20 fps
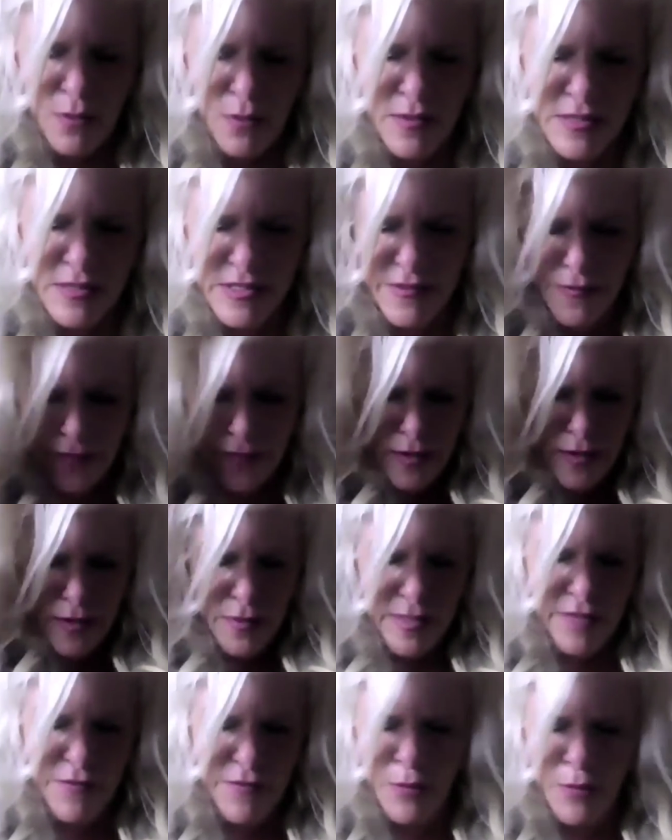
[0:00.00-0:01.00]
it to feel
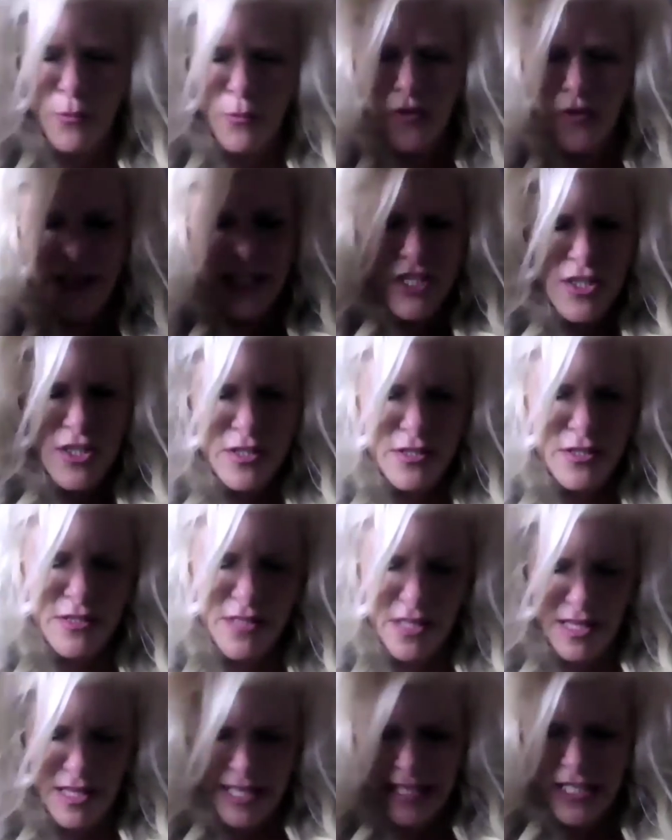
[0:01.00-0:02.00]
that vibrational
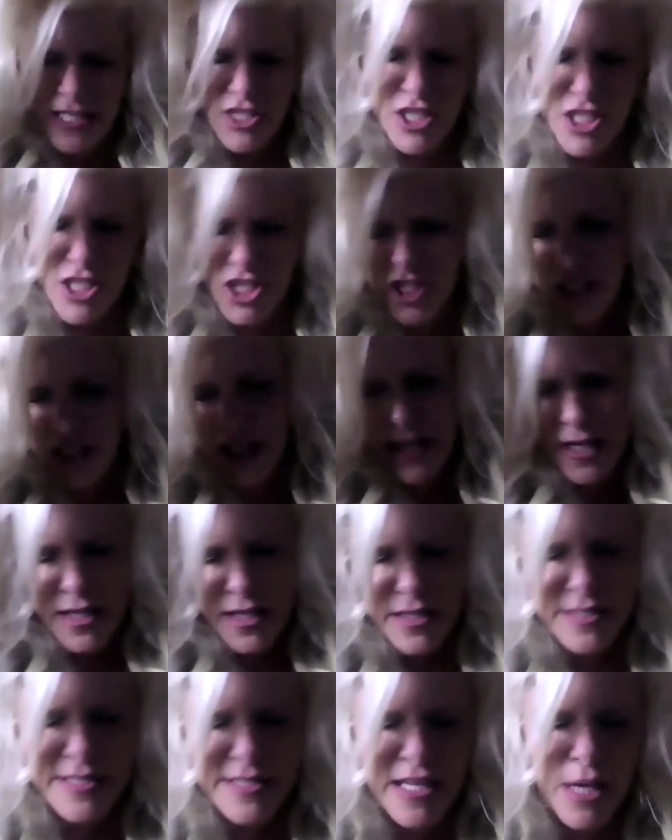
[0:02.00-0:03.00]
energy shining
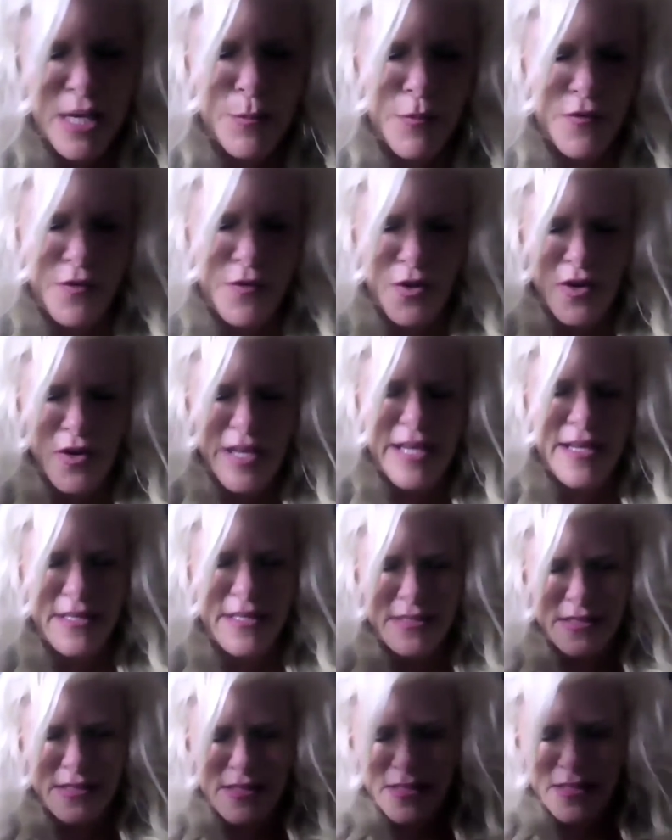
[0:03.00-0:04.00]
on the top of your
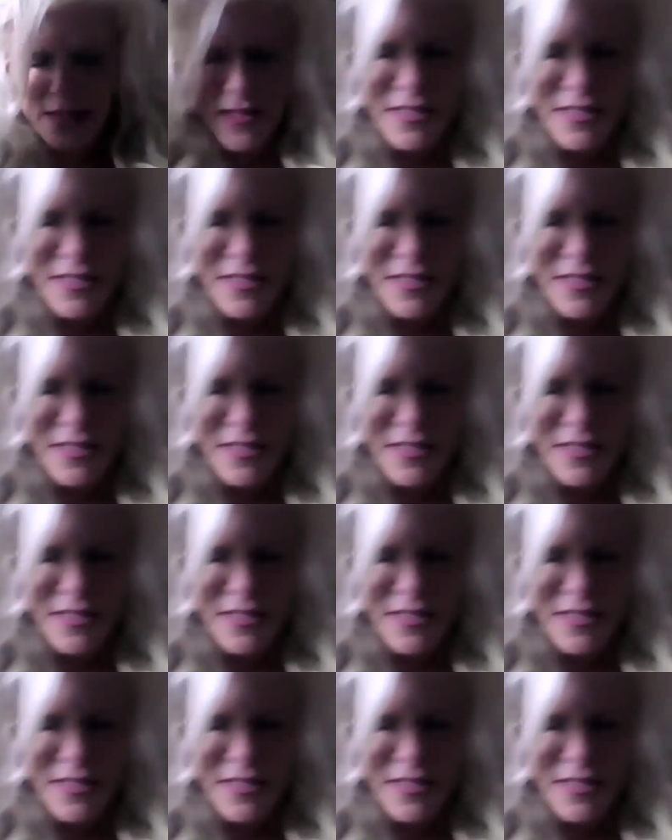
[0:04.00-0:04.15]
heads.